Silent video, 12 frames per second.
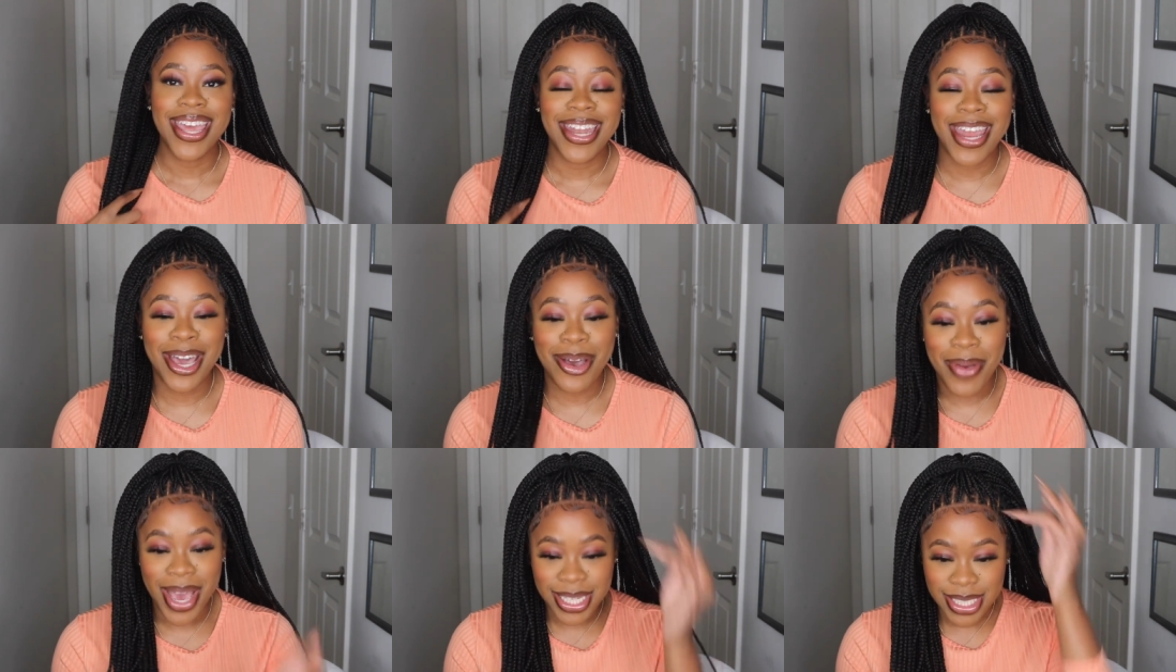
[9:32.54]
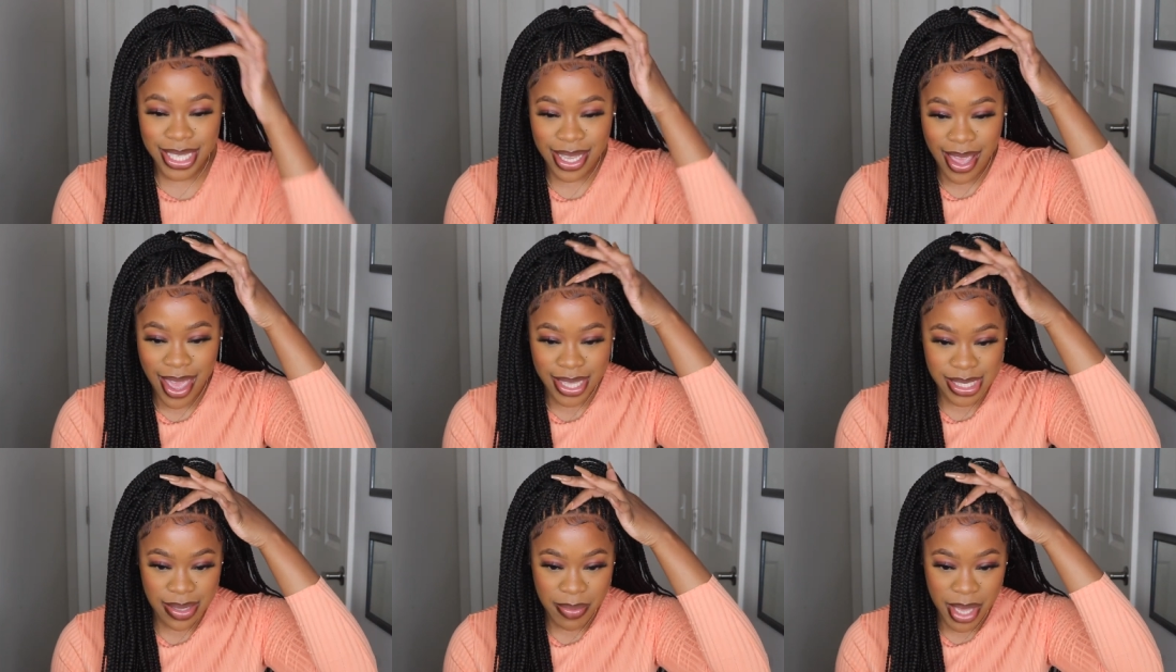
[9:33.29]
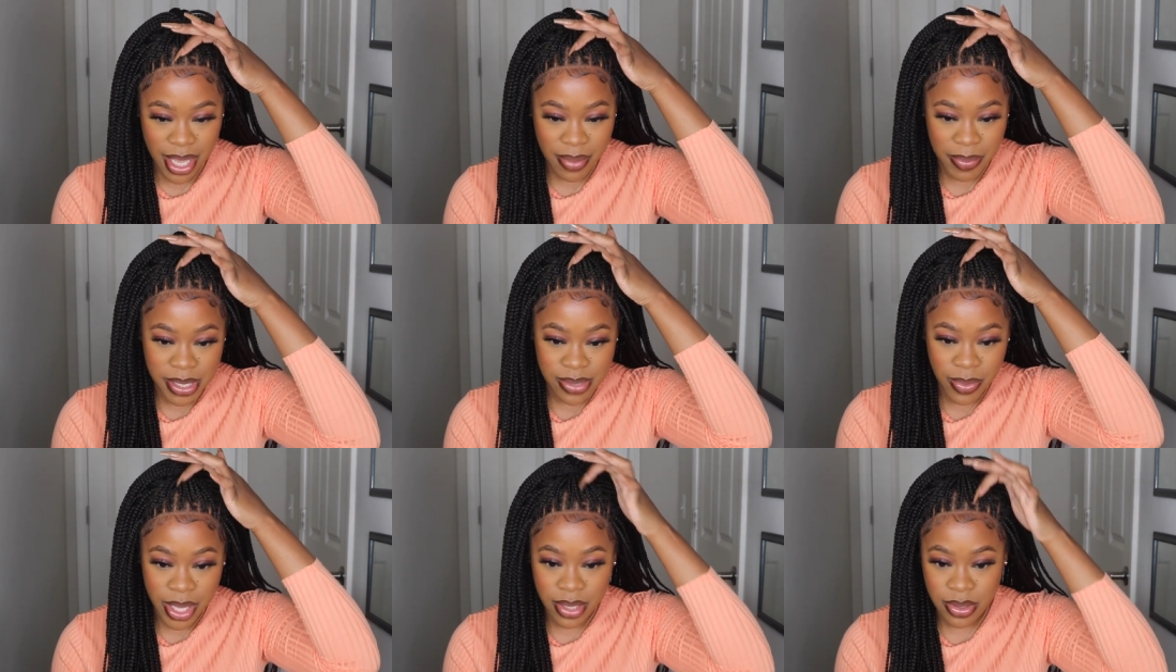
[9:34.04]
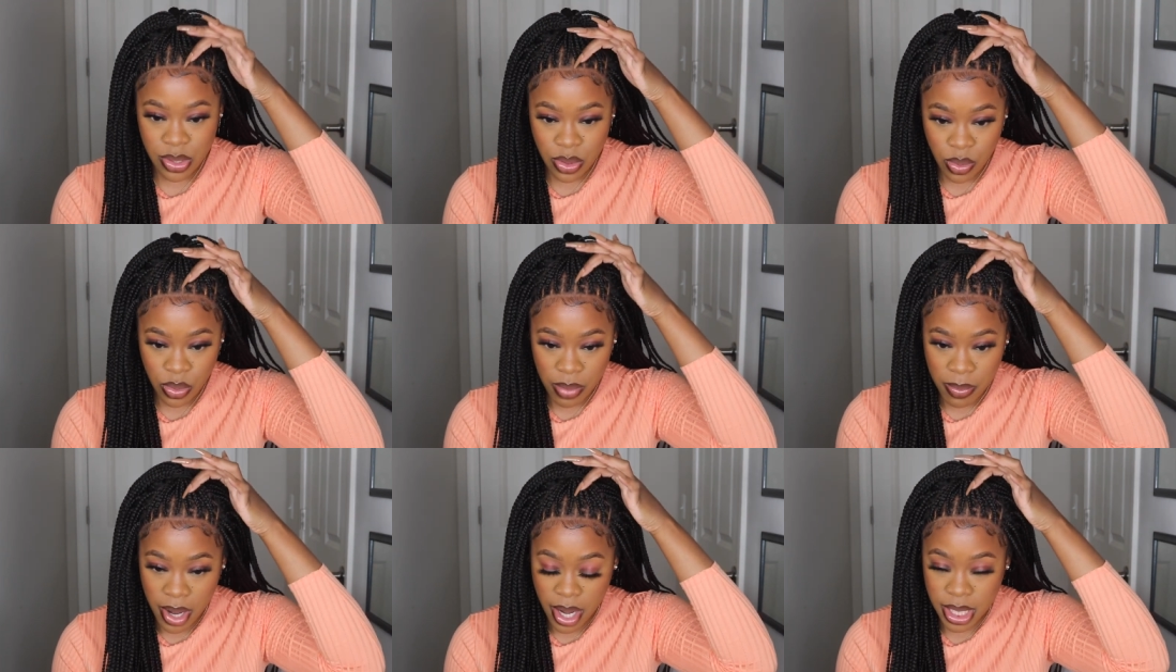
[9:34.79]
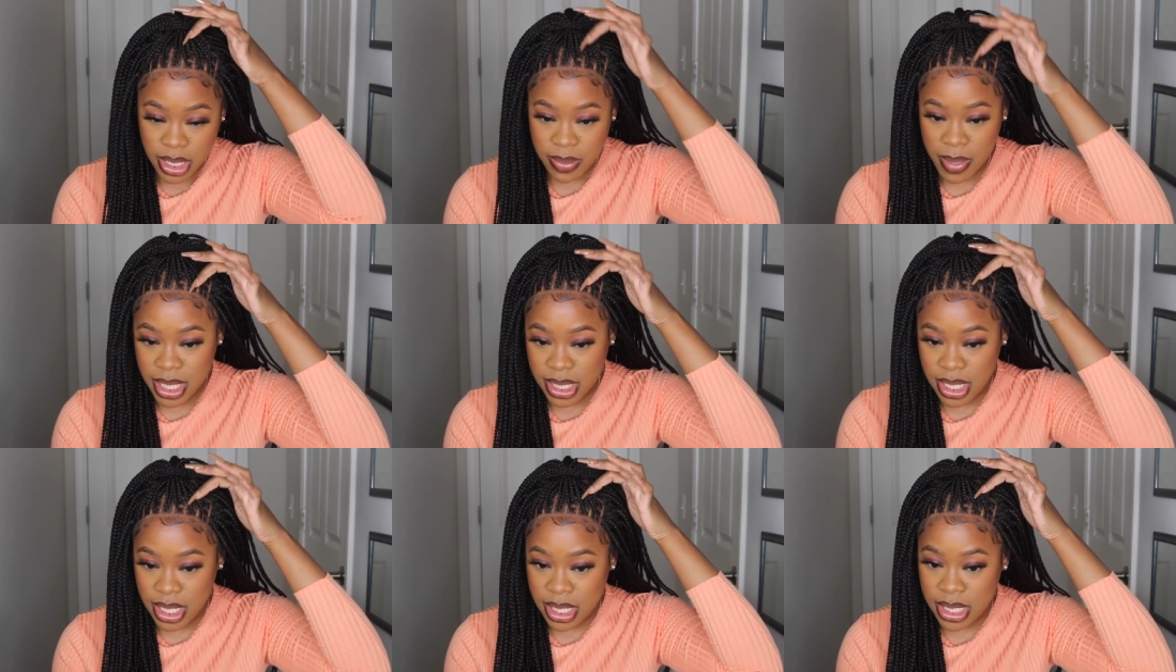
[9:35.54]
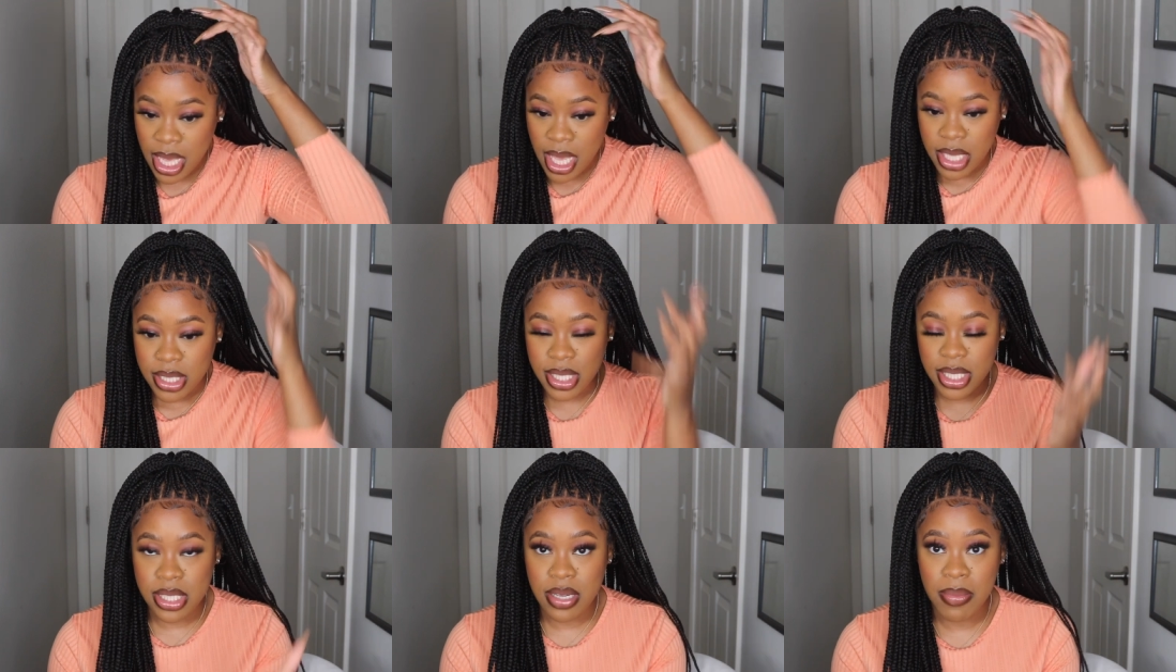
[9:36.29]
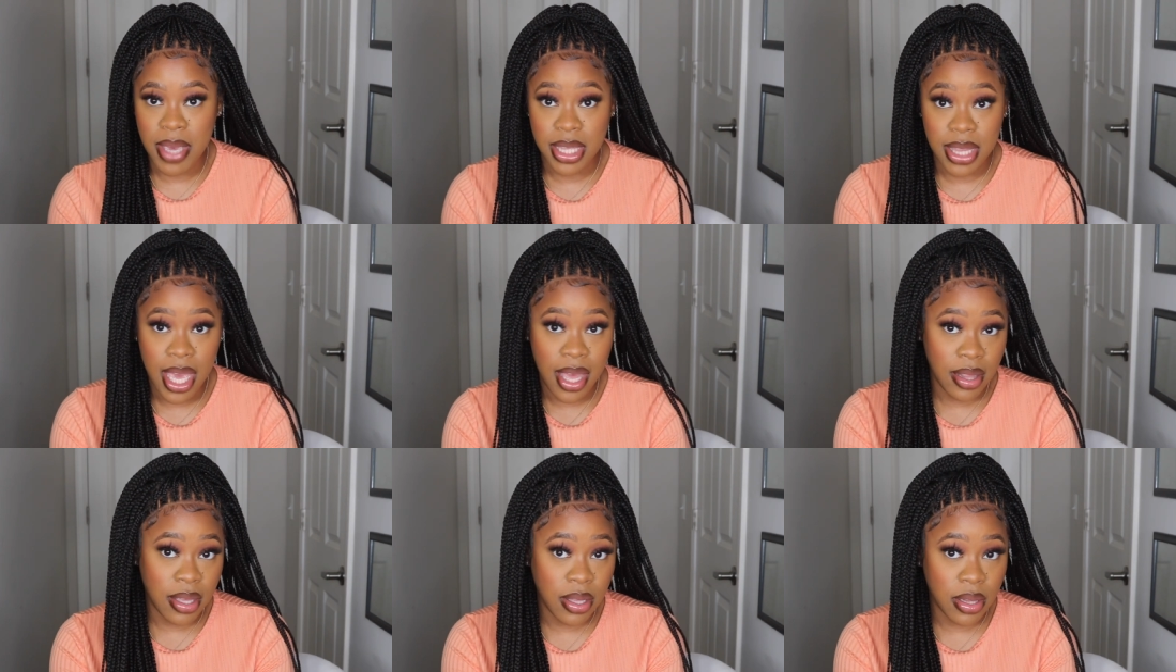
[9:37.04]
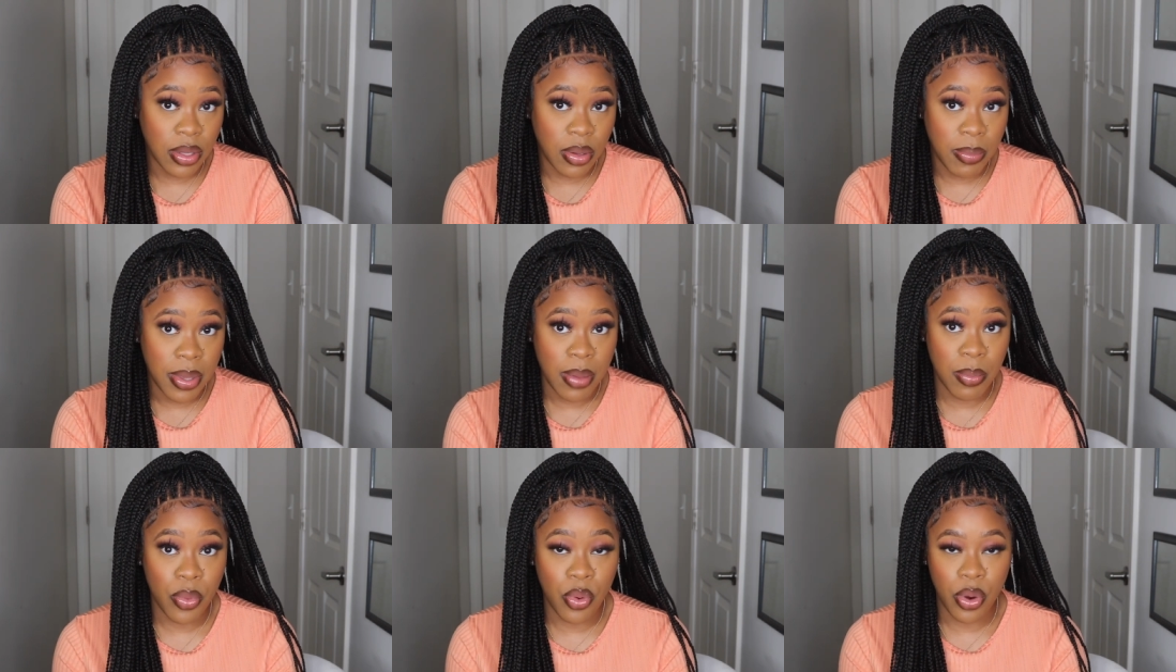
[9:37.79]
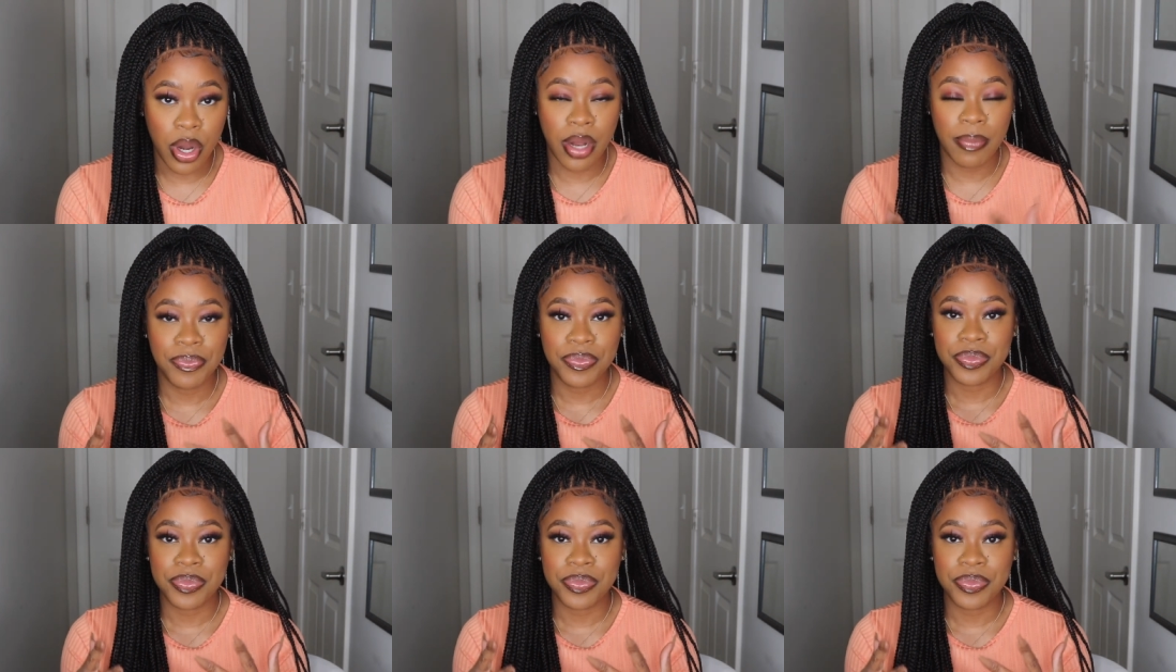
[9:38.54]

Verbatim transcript: now I did add some makeup as well to the parting spaces just to make that look a little bit more